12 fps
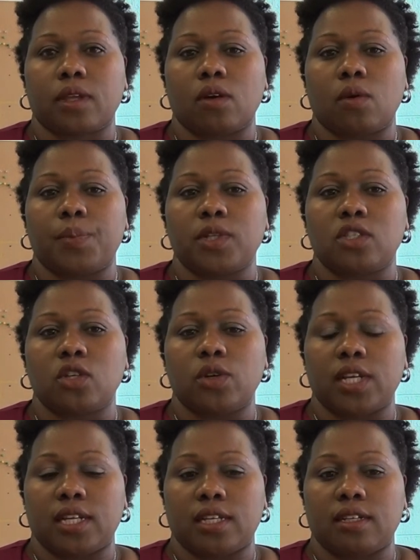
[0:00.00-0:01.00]

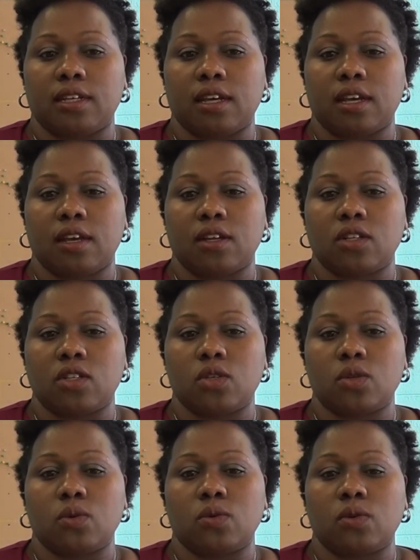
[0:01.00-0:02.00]
opportunity
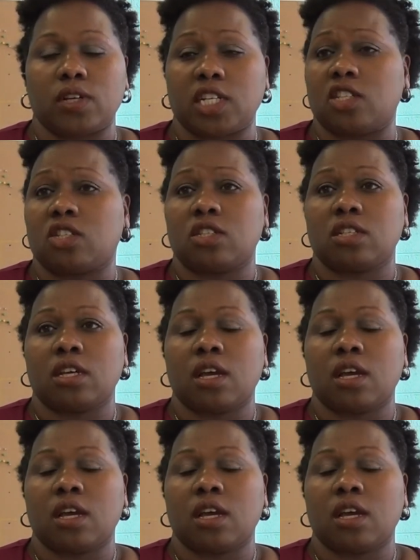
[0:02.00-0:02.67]
to reach